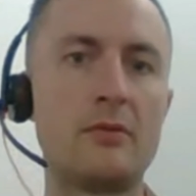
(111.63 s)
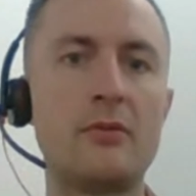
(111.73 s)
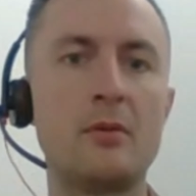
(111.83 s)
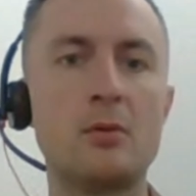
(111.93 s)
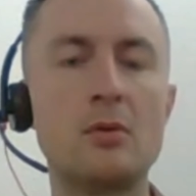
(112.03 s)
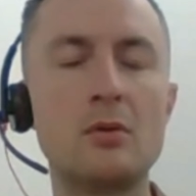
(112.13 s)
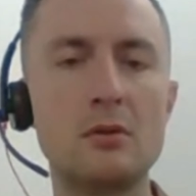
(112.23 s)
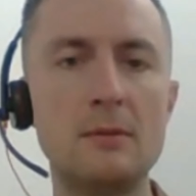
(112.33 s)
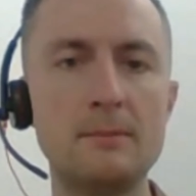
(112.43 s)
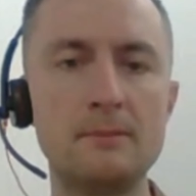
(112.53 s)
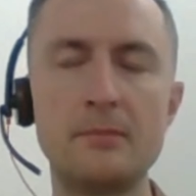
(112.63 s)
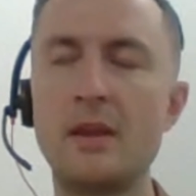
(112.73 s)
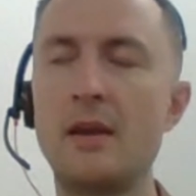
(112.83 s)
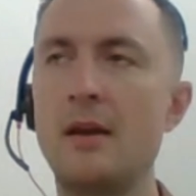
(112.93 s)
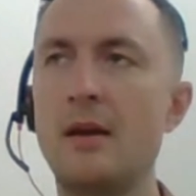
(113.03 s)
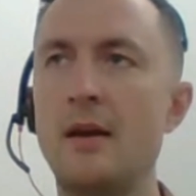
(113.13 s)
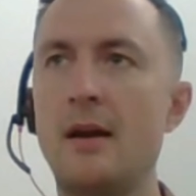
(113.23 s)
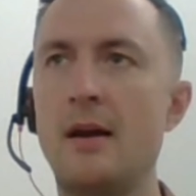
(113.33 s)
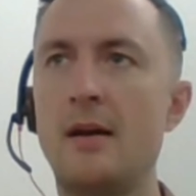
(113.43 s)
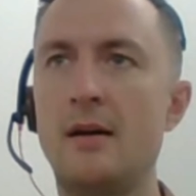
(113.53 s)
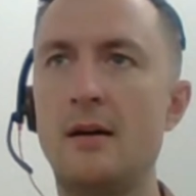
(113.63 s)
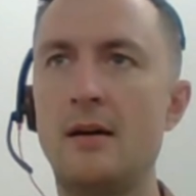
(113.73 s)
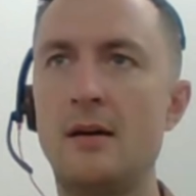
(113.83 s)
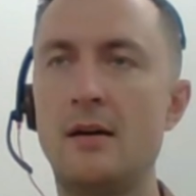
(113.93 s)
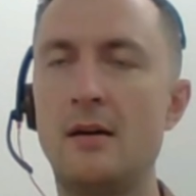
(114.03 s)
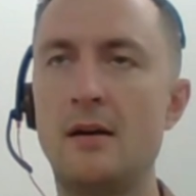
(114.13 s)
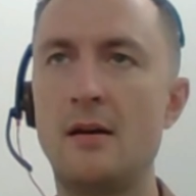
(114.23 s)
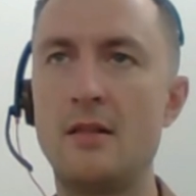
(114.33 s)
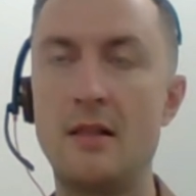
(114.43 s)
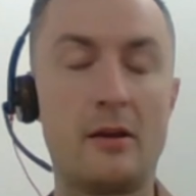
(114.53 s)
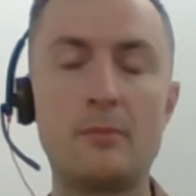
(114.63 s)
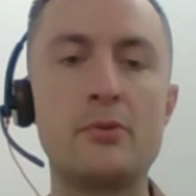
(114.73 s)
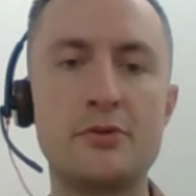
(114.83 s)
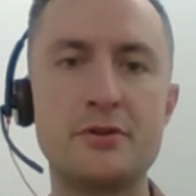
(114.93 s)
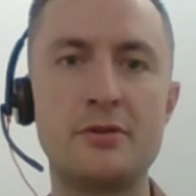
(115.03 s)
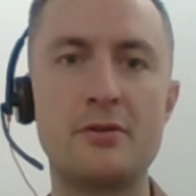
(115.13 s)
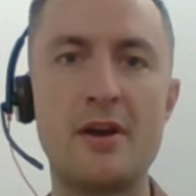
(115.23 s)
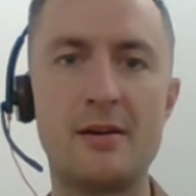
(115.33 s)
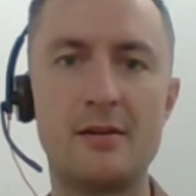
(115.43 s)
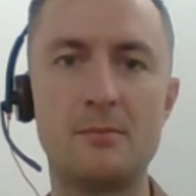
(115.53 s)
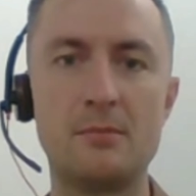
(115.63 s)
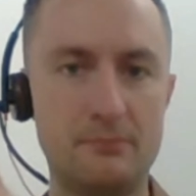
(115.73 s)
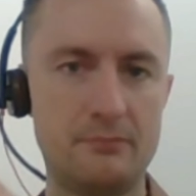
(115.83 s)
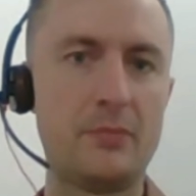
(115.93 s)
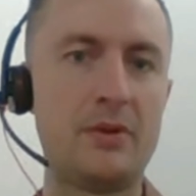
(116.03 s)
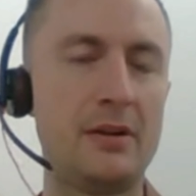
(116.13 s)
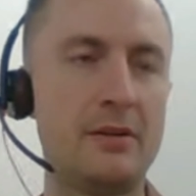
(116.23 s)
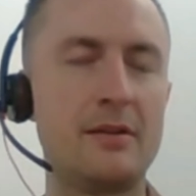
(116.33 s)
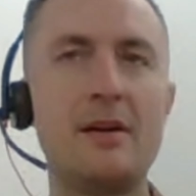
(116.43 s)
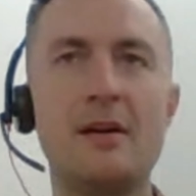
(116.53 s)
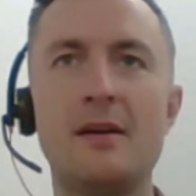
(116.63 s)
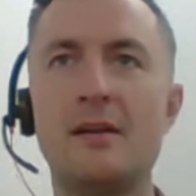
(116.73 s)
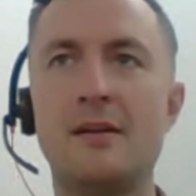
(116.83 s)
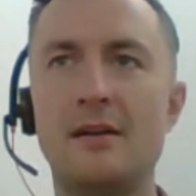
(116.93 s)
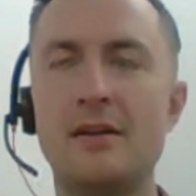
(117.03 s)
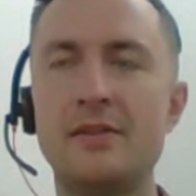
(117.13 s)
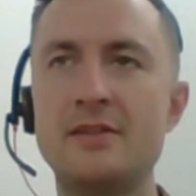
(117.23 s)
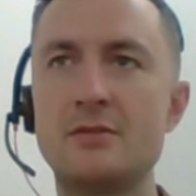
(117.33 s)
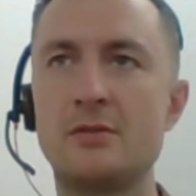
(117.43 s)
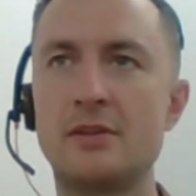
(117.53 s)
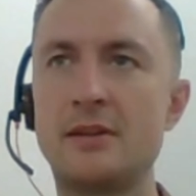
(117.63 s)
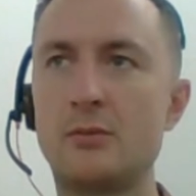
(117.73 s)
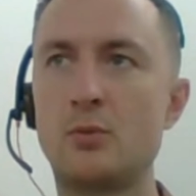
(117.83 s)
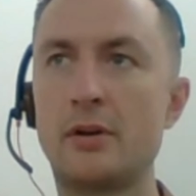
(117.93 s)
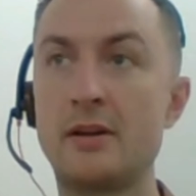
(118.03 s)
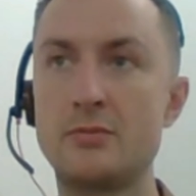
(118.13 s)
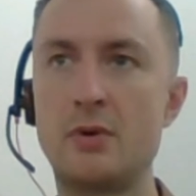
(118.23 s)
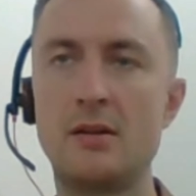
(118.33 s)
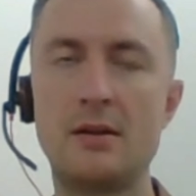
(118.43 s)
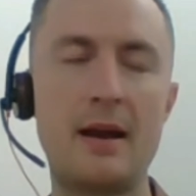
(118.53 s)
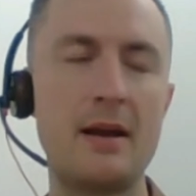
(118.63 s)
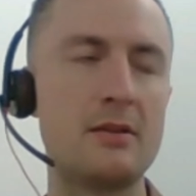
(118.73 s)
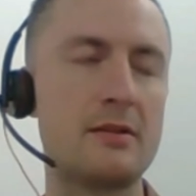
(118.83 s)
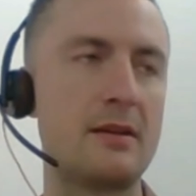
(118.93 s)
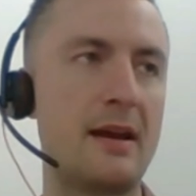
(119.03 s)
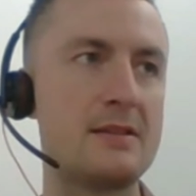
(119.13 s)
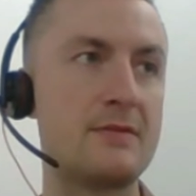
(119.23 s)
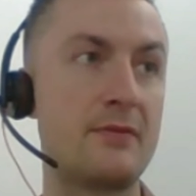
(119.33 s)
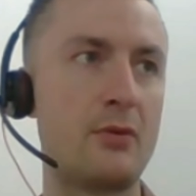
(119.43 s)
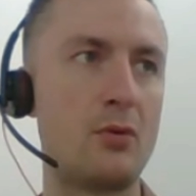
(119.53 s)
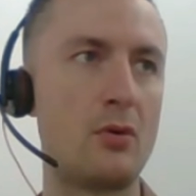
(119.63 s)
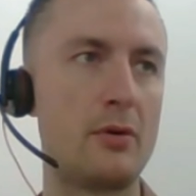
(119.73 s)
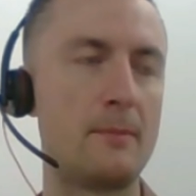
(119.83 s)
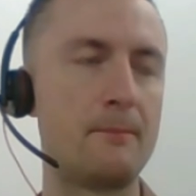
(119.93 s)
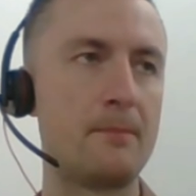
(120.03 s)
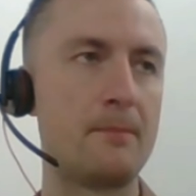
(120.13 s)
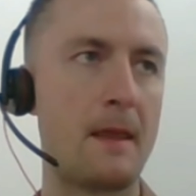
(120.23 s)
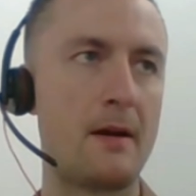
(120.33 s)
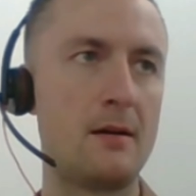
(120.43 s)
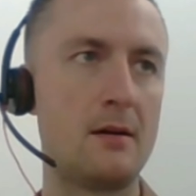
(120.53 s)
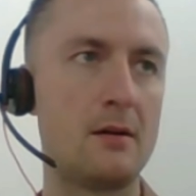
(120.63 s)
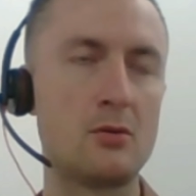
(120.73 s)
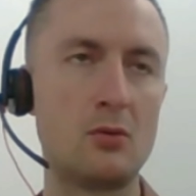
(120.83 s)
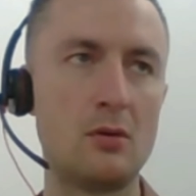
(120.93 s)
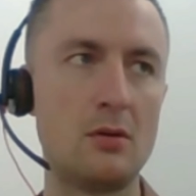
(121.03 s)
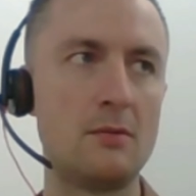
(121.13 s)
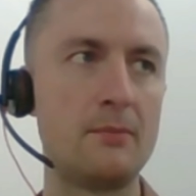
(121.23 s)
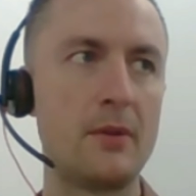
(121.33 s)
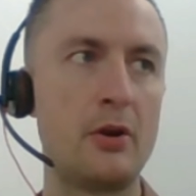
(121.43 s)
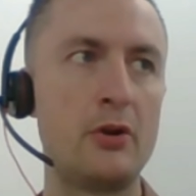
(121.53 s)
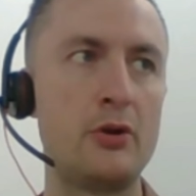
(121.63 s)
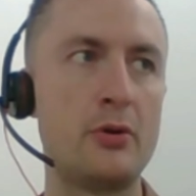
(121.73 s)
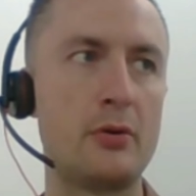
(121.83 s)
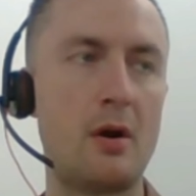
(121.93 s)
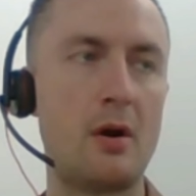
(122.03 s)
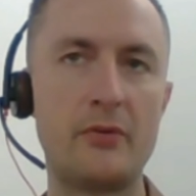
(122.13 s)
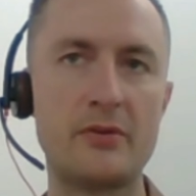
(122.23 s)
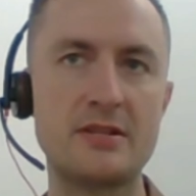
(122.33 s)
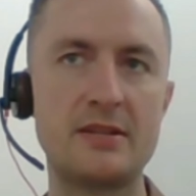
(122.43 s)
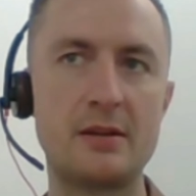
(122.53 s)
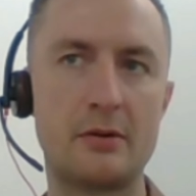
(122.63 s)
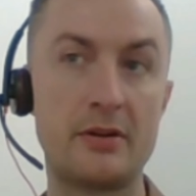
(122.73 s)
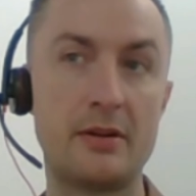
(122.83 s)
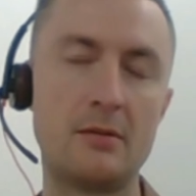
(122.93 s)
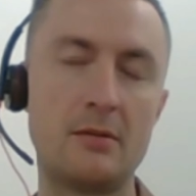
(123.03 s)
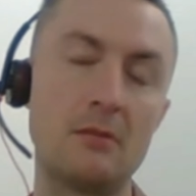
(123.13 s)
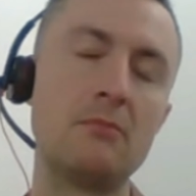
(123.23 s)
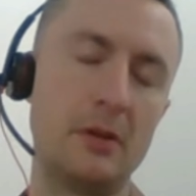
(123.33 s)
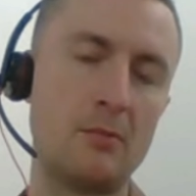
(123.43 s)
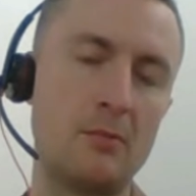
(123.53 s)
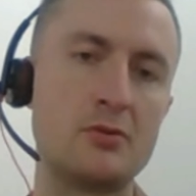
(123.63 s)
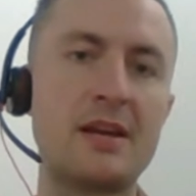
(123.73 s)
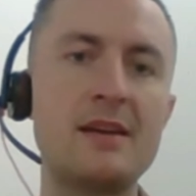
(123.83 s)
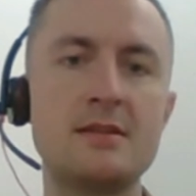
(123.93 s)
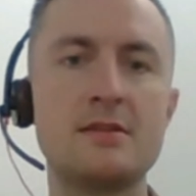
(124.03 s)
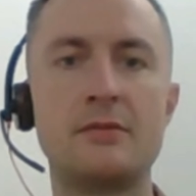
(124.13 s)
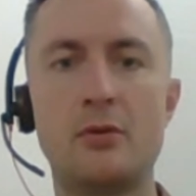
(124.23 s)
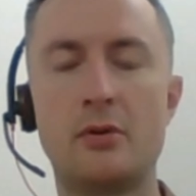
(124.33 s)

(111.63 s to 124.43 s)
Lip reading: from Google. Like pursue them in this network as well. And as for Google, you're obviously targeting, in most cases, if you're